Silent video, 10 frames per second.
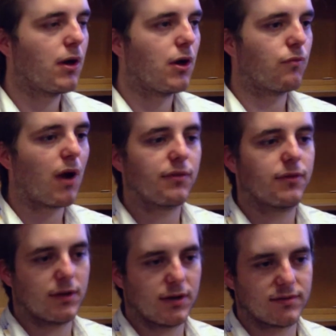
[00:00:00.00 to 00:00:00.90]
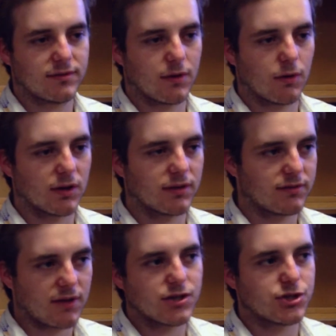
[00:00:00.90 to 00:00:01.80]
rather than necessarily
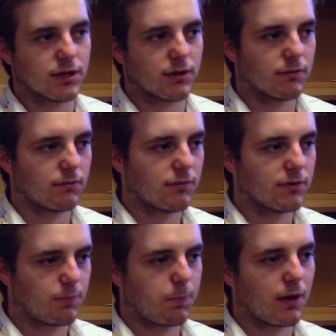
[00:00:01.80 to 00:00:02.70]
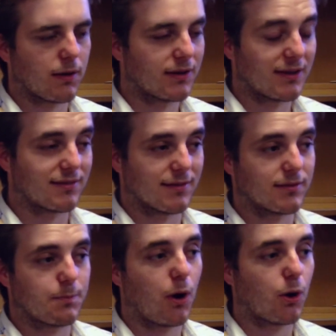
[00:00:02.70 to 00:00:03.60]
staging this
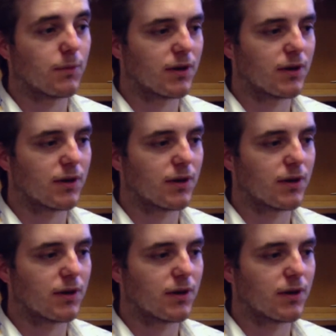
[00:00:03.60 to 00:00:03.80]
poem in